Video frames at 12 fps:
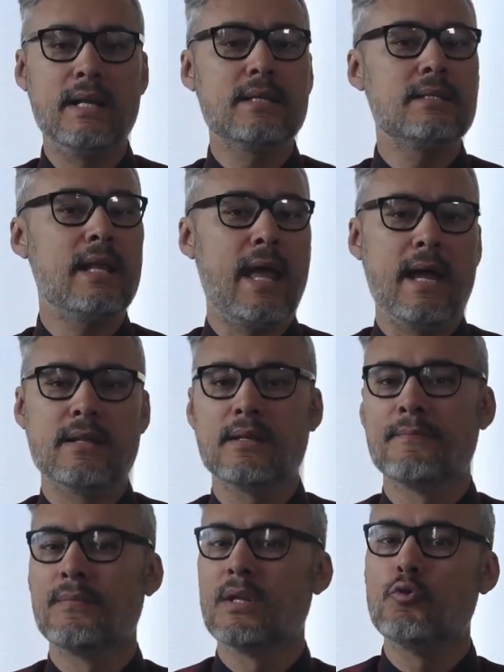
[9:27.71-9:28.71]
It doesn't add
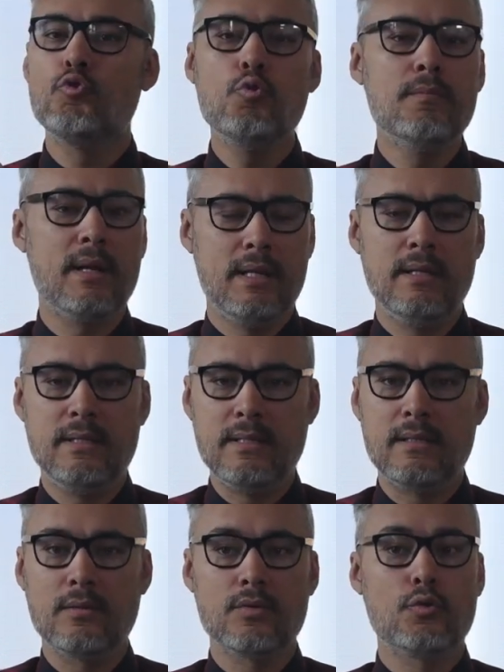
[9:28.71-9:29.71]
too many
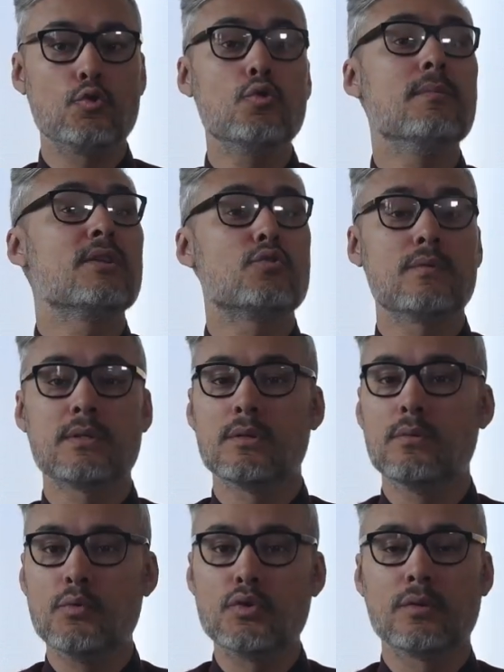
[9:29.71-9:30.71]
details or too much
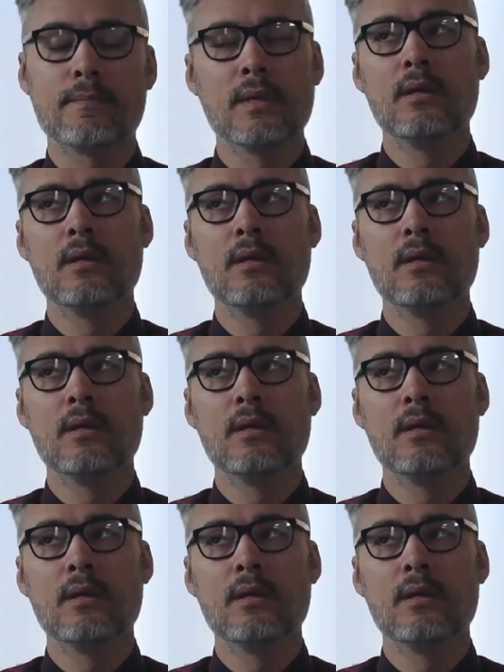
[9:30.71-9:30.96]
resolution.